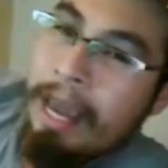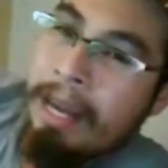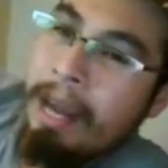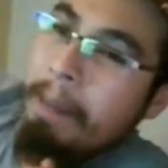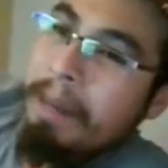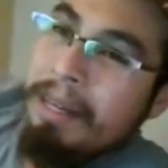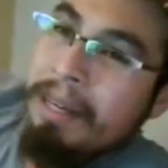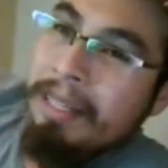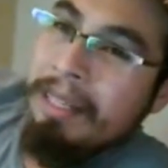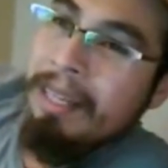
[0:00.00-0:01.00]
And not
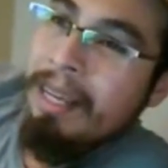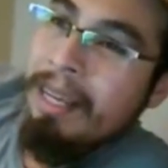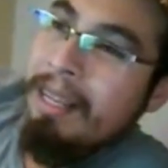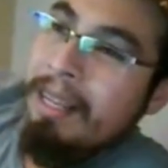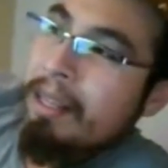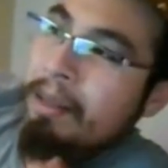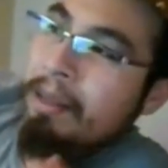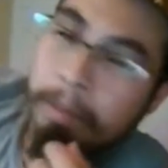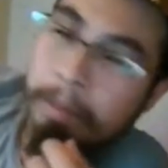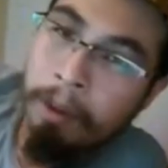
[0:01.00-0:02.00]
because
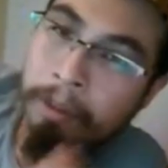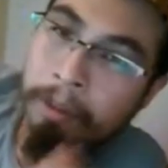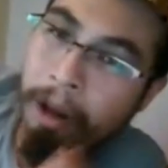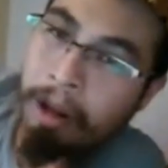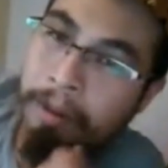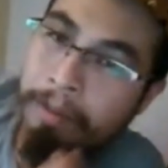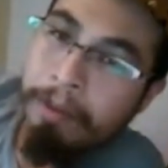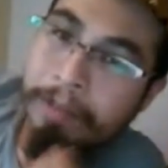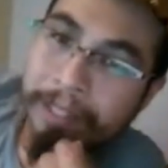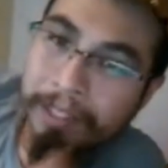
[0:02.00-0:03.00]
all the
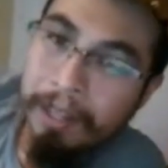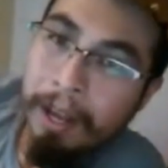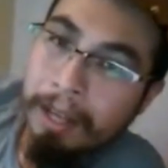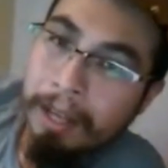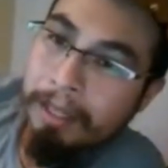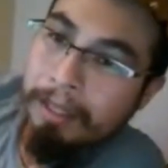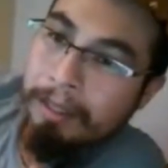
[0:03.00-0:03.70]
movies suck.